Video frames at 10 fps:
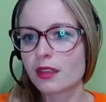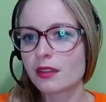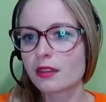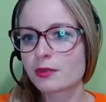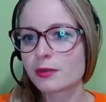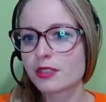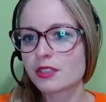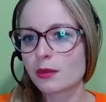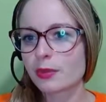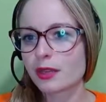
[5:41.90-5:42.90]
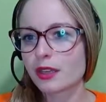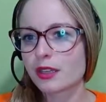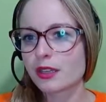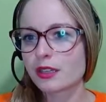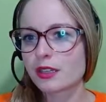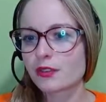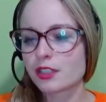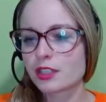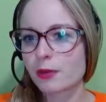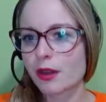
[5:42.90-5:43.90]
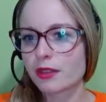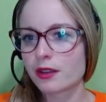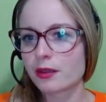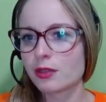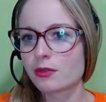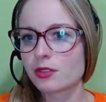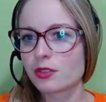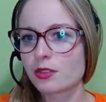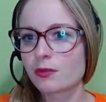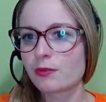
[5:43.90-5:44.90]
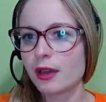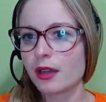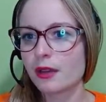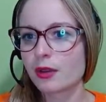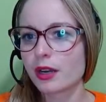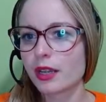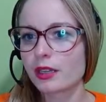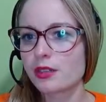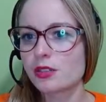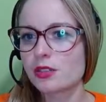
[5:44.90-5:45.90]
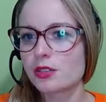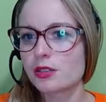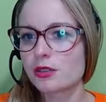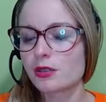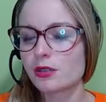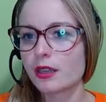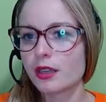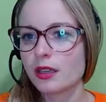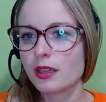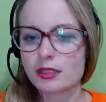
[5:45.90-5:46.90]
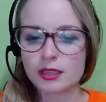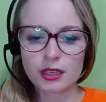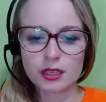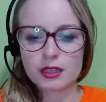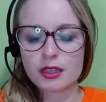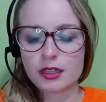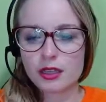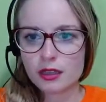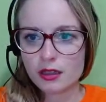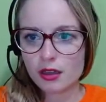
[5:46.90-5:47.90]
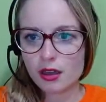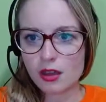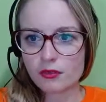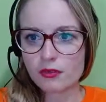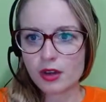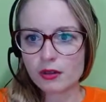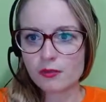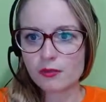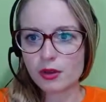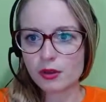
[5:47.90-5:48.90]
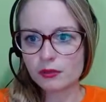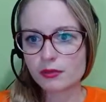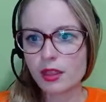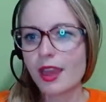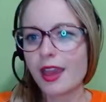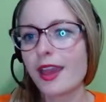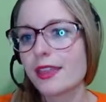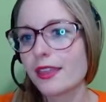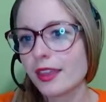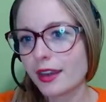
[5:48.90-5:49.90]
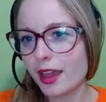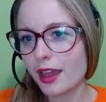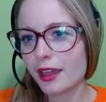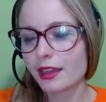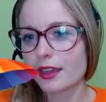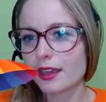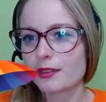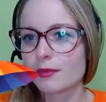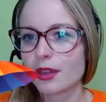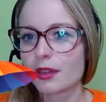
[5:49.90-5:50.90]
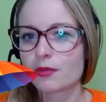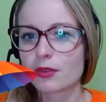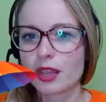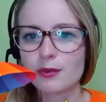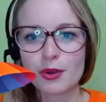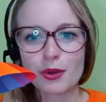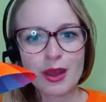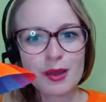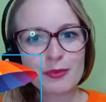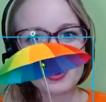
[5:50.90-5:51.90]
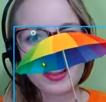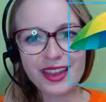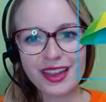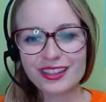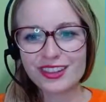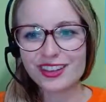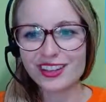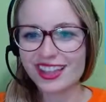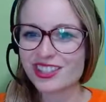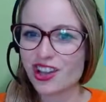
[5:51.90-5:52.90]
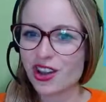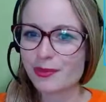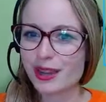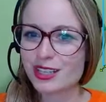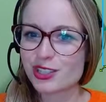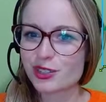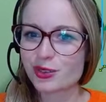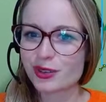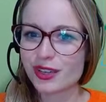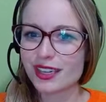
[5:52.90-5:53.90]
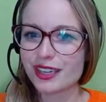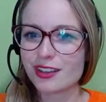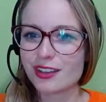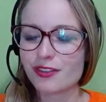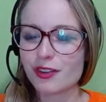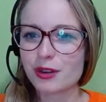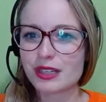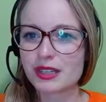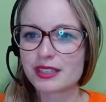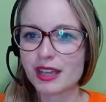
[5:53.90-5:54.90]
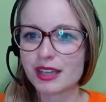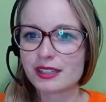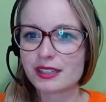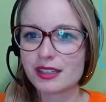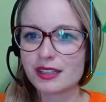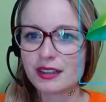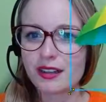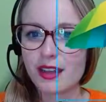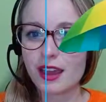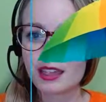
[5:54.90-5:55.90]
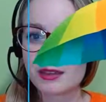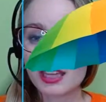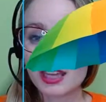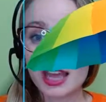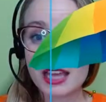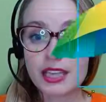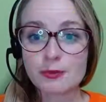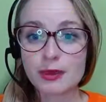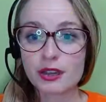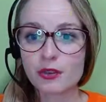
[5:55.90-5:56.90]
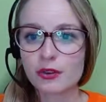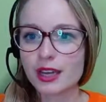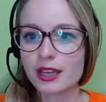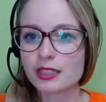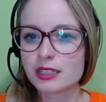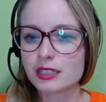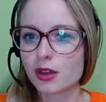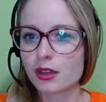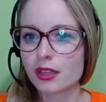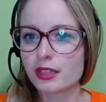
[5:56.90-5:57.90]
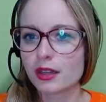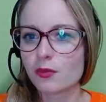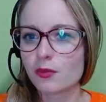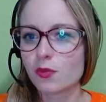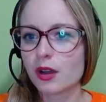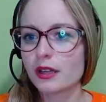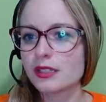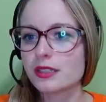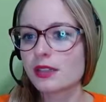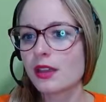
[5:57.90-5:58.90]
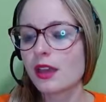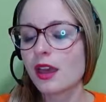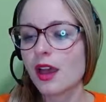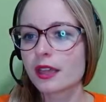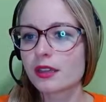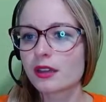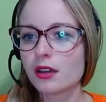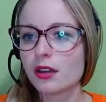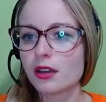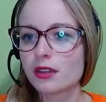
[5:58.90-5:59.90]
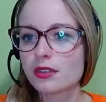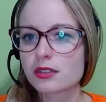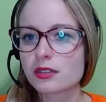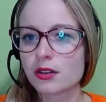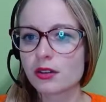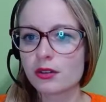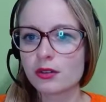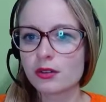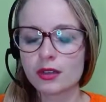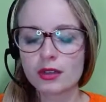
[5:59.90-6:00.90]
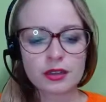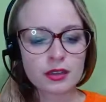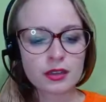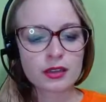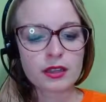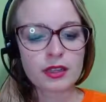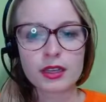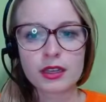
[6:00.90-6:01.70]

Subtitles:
It's been dumping it in a different spot than I'm used to. But what I can do is I can click rainbow. And then I get my rainbow umbrella. And look, it's on my screen. If I want to resize it, I can make it as big or as small as I want. I can also click